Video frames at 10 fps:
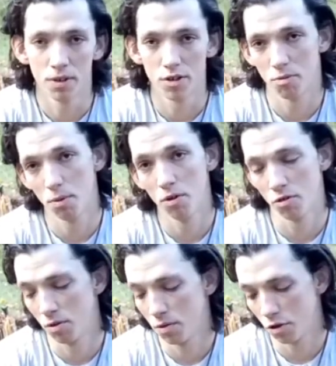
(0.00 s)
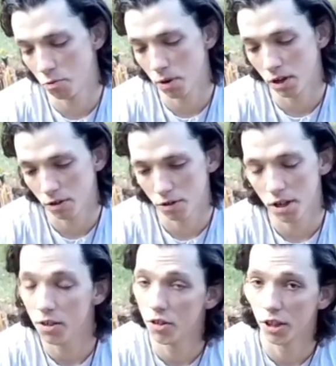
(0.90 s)
as opposed to it just being
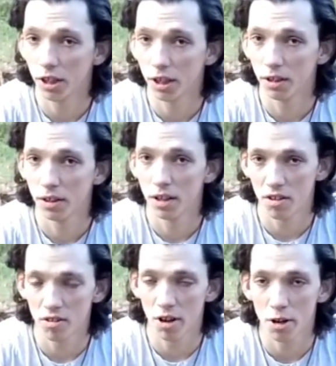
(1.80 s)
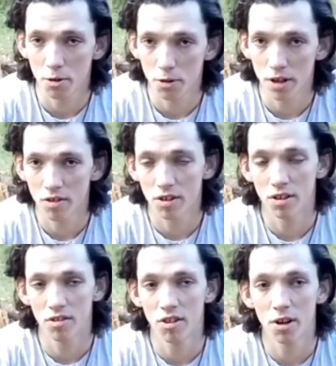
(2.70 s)
teaching and this is how you do this and
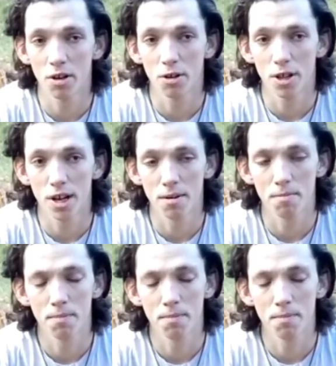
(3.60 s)
this is how you do that.